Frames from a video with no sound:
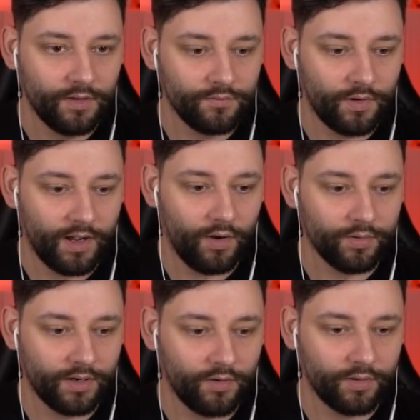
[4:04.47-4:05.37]
Right, hold
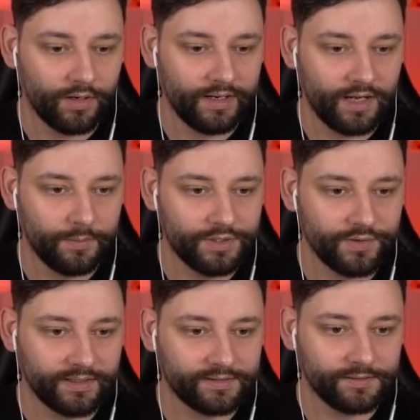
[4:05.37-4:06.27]
on, hold on. Economy
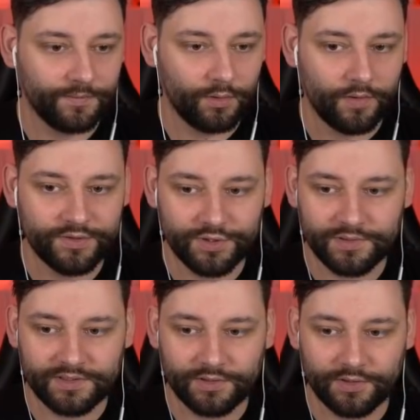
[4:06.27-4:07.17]
drinks, guava
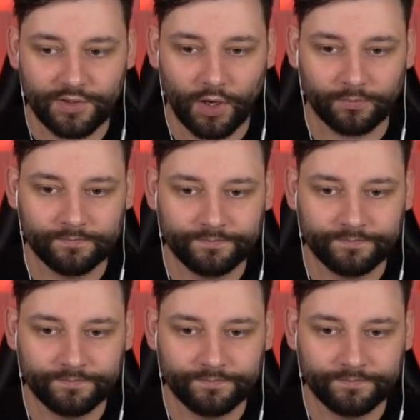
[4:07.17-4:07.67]
juice, go.